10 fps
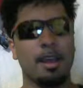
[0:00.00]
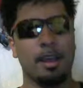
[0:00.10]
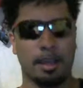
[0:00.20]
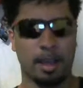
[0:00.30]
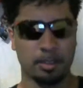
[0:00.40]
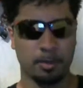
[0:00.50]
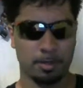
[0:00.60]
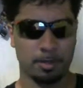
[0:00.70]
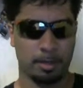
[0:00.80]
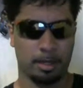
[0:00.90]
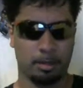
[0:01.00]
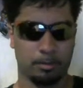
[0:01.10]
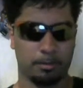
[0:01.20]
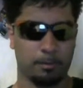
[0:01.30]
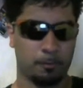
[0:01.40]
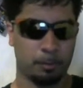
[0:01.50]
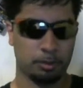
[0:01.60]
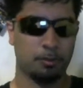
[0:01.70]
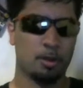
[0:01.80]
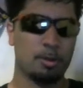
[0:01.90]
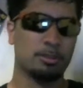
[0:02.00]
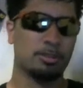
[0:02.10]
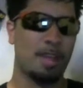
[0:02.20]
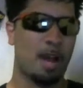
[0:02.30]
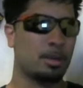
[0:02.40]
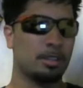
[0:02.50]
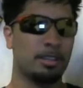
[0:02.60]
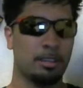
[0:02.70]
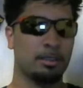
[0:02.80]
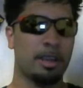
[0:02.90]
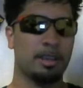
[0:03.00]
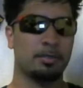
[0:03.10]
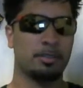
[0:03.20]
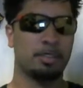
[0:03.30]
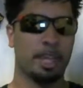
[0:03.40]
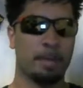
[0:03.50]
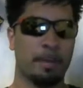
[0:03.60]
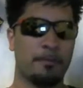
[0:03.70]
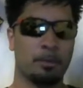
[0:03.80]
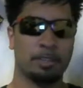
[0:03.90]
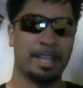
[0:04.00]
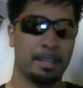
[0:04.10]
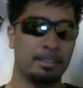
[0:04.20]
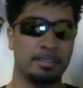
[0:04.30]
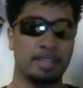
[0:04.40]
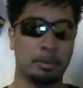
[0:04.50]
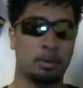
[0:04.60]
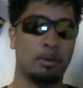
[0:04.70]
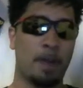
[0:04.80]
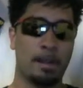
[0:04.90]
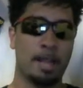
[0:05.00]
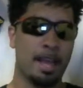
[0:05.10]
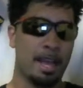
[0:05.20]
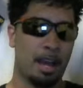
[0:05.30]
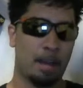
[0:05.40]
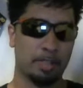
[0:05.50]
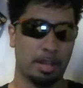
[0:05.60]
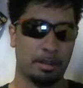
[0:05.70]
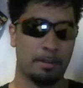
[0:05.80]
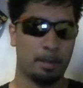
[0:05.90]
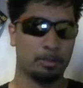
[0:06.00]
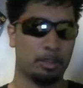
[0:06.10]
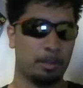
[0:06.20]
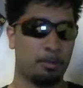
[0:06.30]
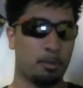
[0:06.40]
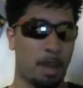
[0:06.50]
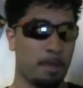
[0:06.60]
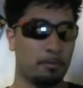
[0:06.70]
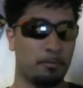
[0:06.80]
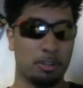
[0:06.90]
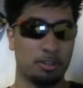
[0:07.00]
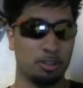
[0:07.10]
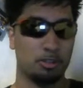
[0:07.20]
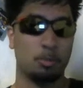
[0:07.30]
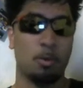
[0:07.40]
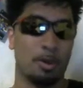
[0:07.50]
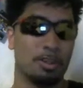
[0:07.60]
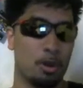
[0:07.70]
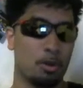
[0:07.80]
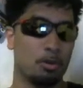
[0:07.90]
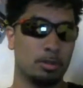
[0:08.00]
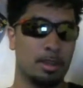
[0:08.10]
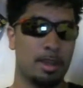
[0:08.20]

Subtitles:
Hey guys, Quantum Light here. First and foremost, I want to thank you guys for checking out my Photon Galaxy deck profile. I'm talking about the Prime version 2.0.